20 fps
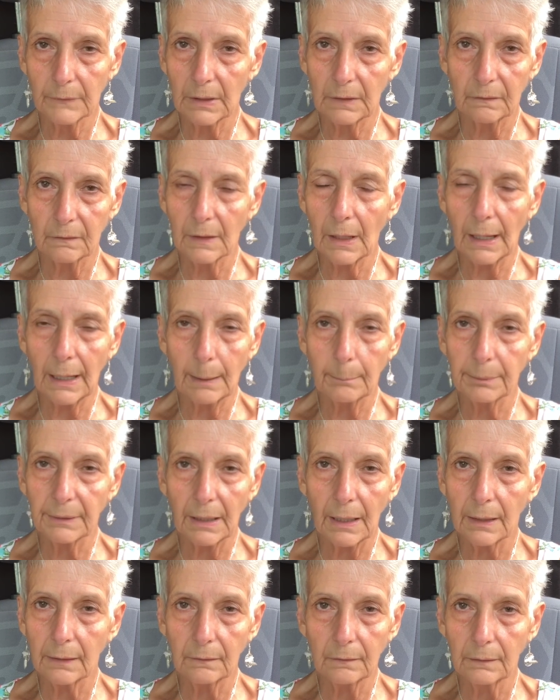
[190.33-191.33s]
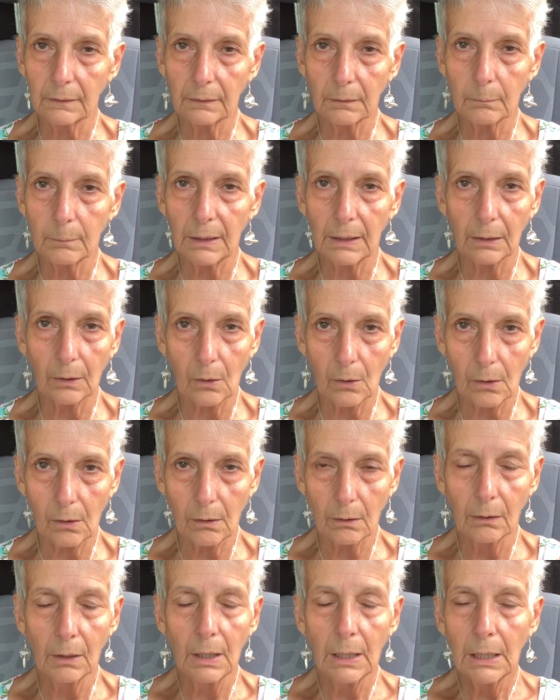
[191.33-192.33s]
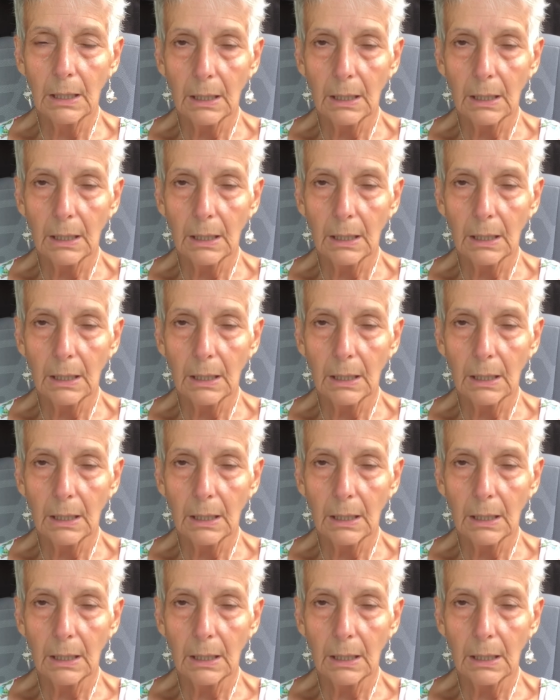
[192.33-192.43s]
it's not appetizing to me at all.